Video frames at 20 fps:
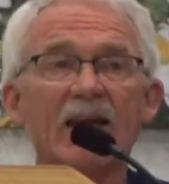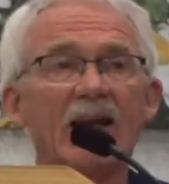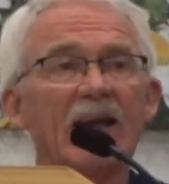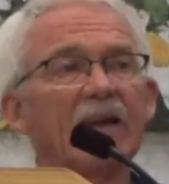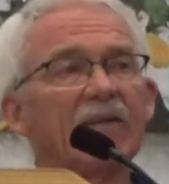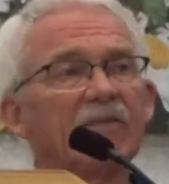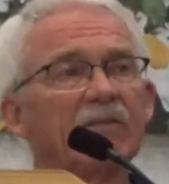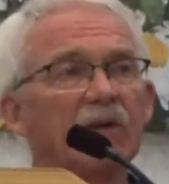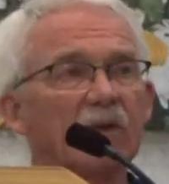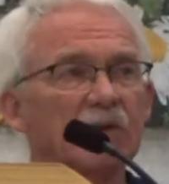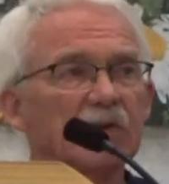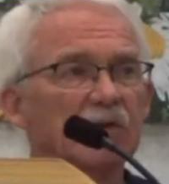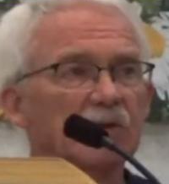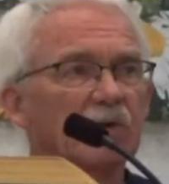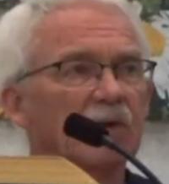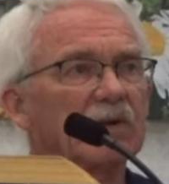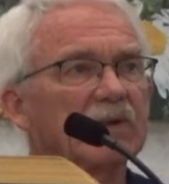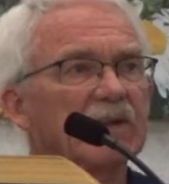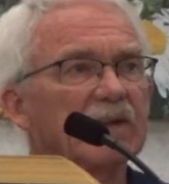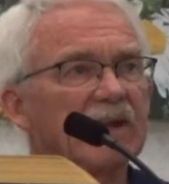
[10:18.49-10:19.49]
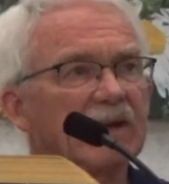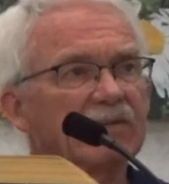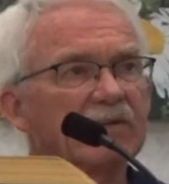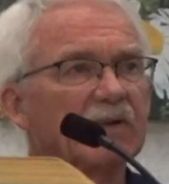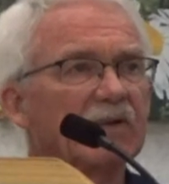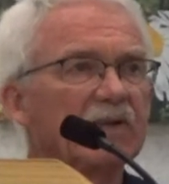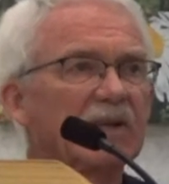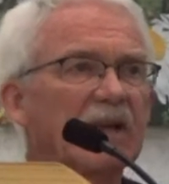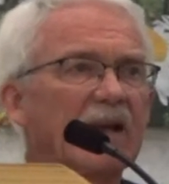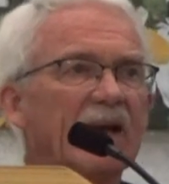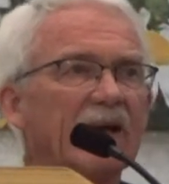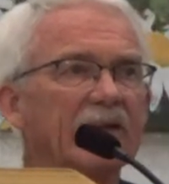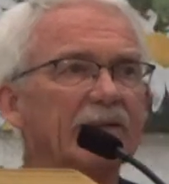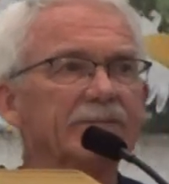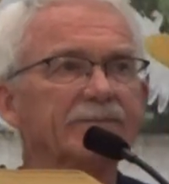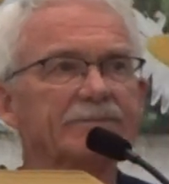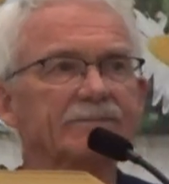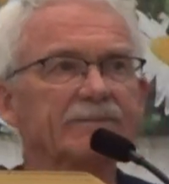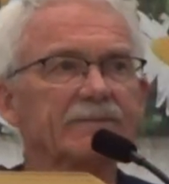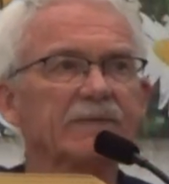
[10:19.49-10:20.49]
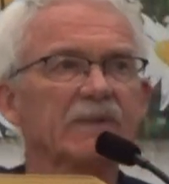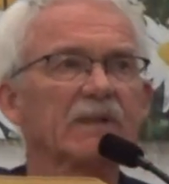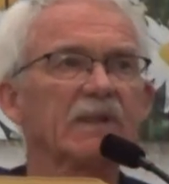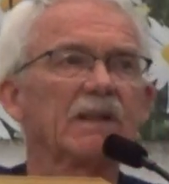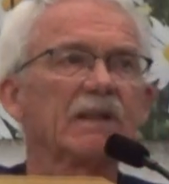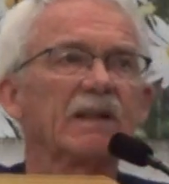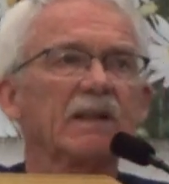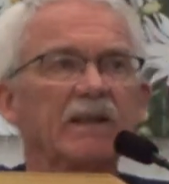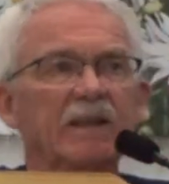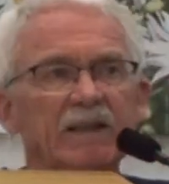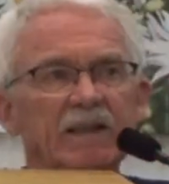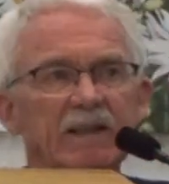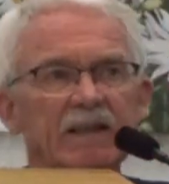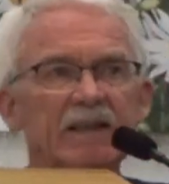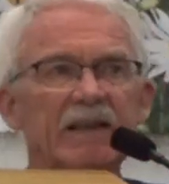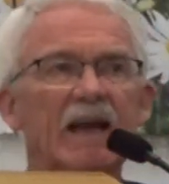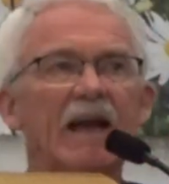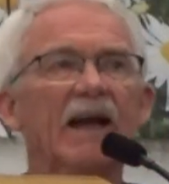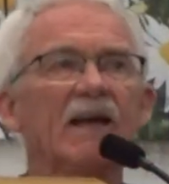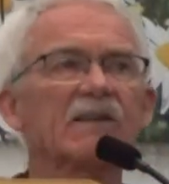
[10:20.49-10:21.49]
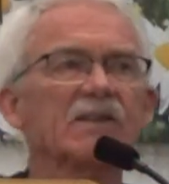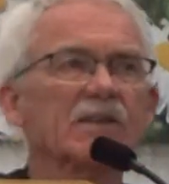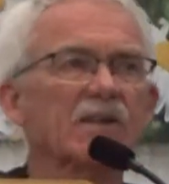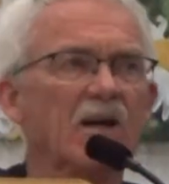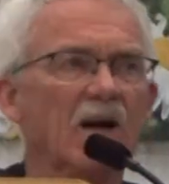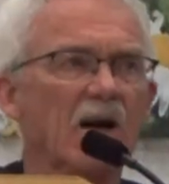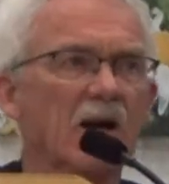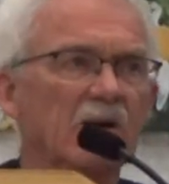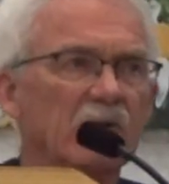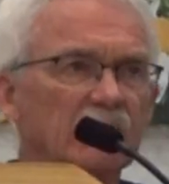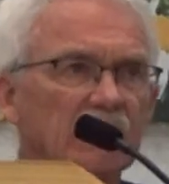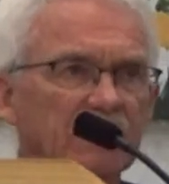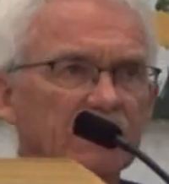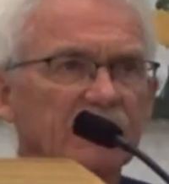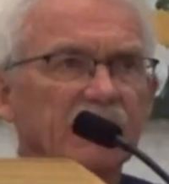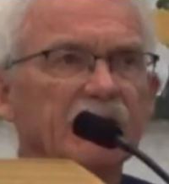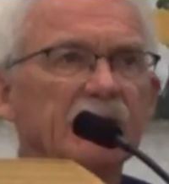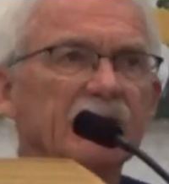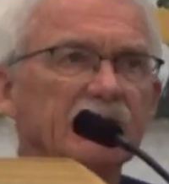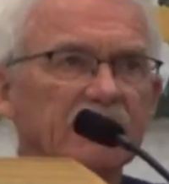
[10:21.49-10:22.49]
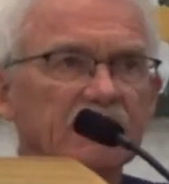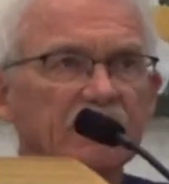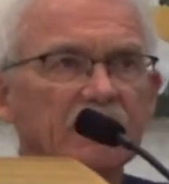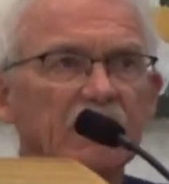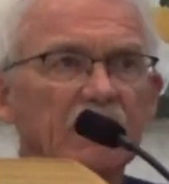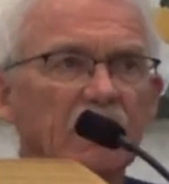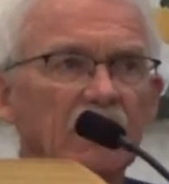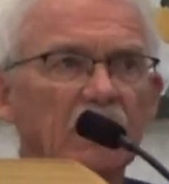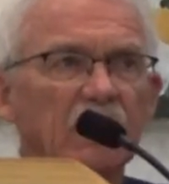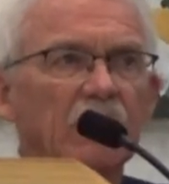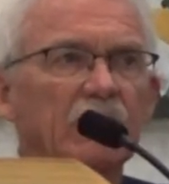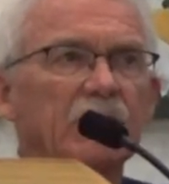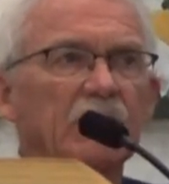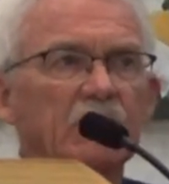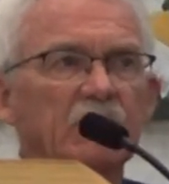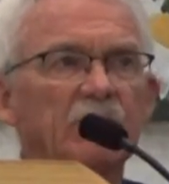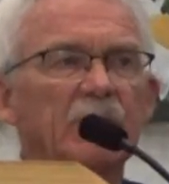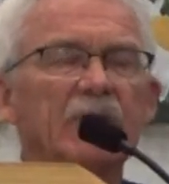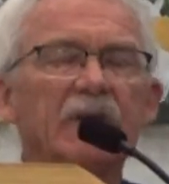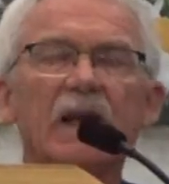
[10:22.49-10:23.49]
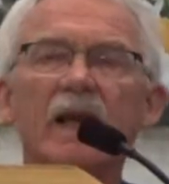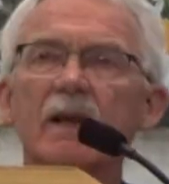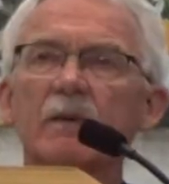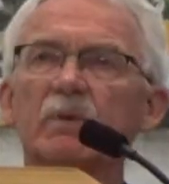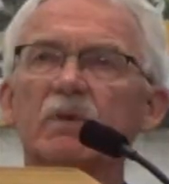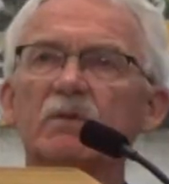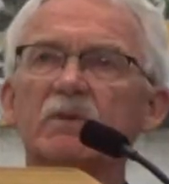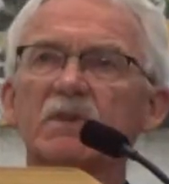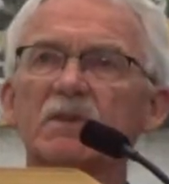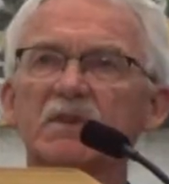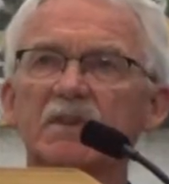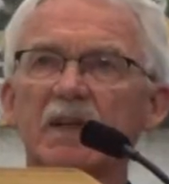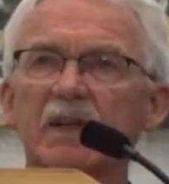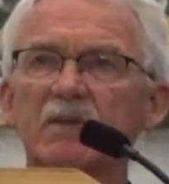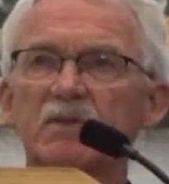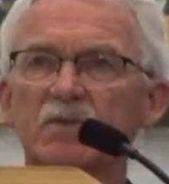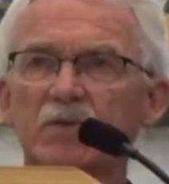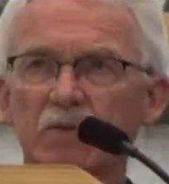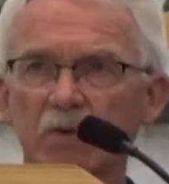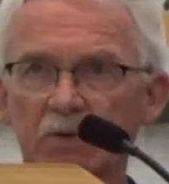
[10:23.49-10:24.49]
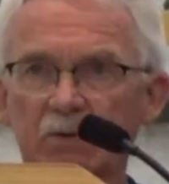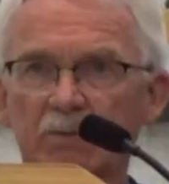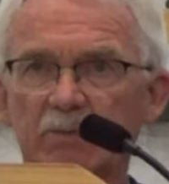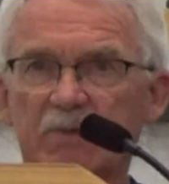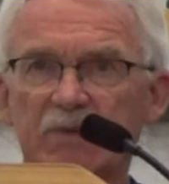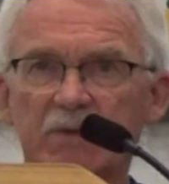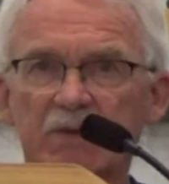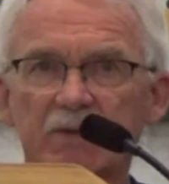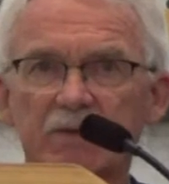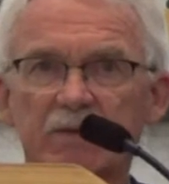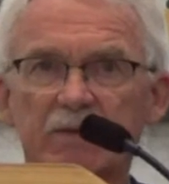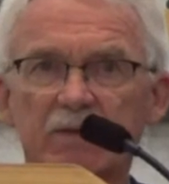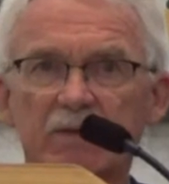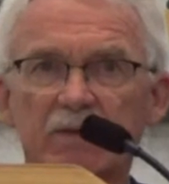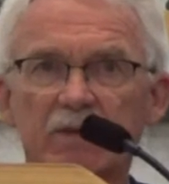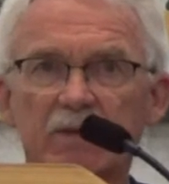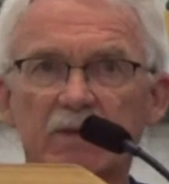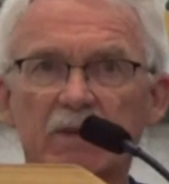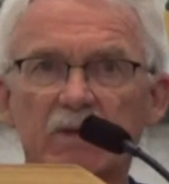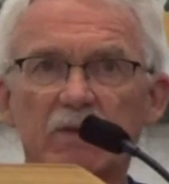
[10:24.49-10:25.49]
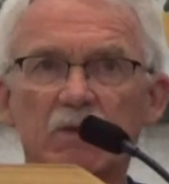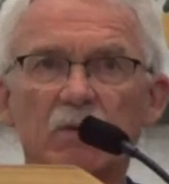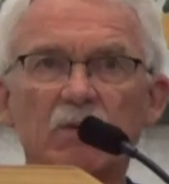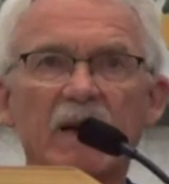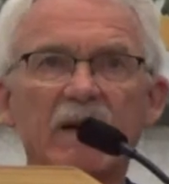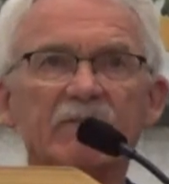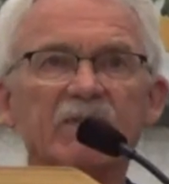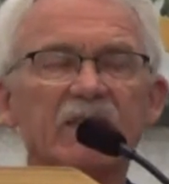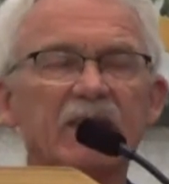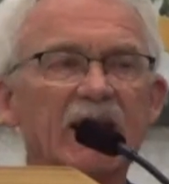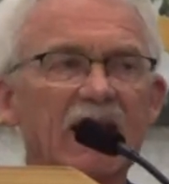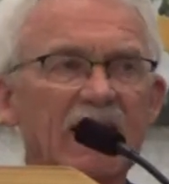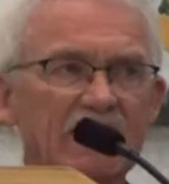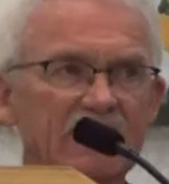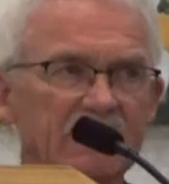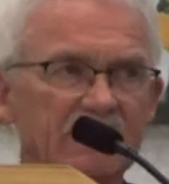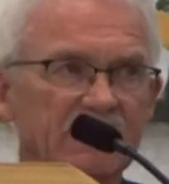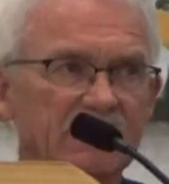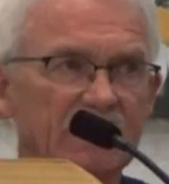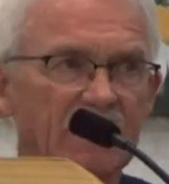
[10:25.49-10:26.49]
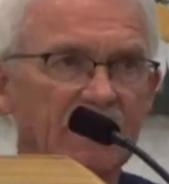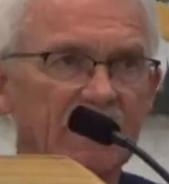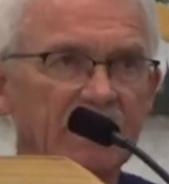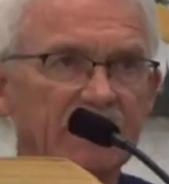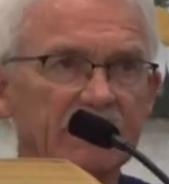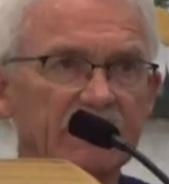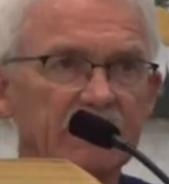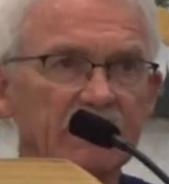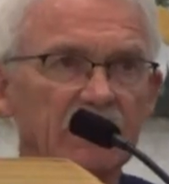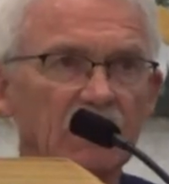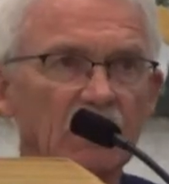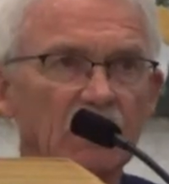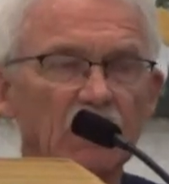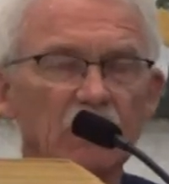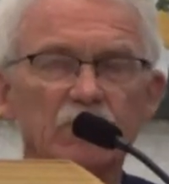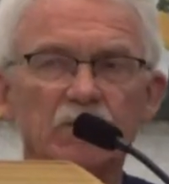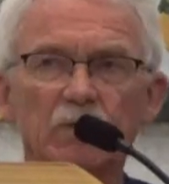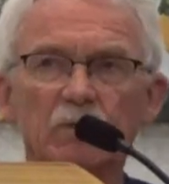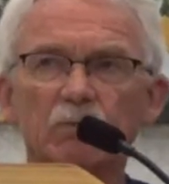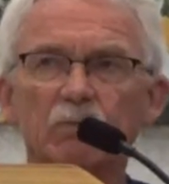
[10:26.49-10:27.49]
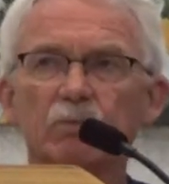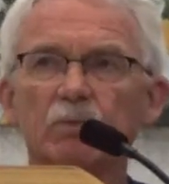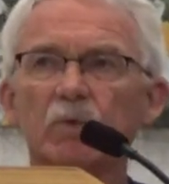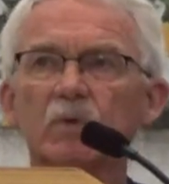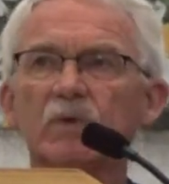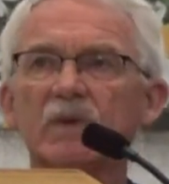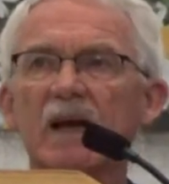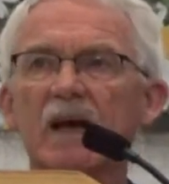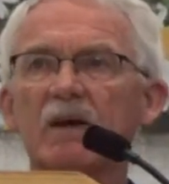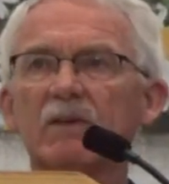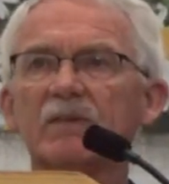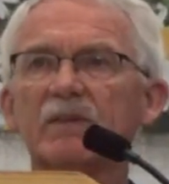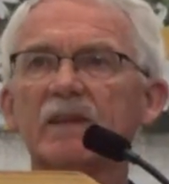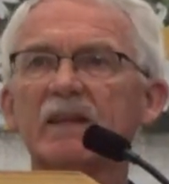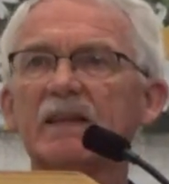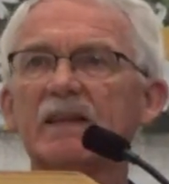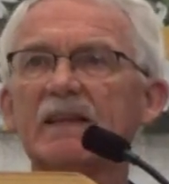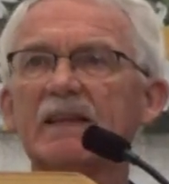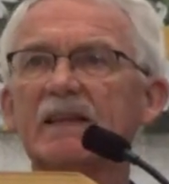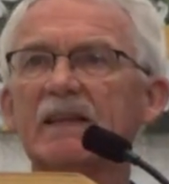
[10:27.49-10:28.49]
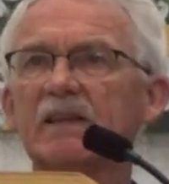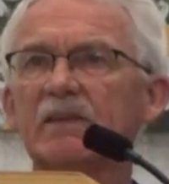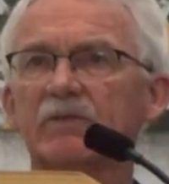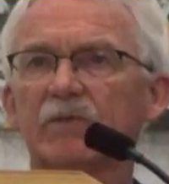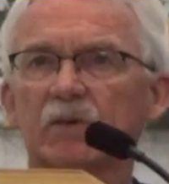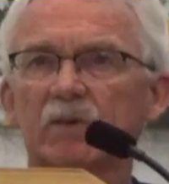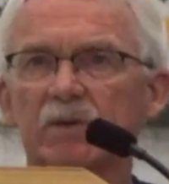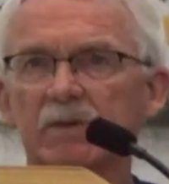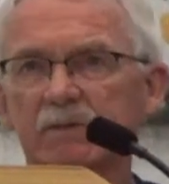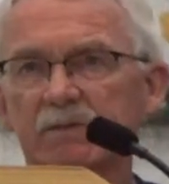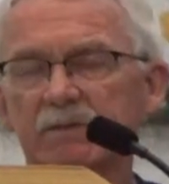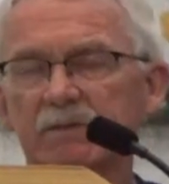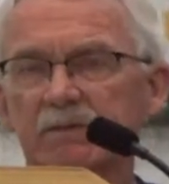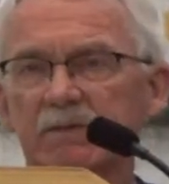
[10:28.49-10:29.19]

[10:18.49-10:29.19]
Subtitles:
And very shortly after that, he asked Congress to be able to send troops to Afghanistan to root out the evil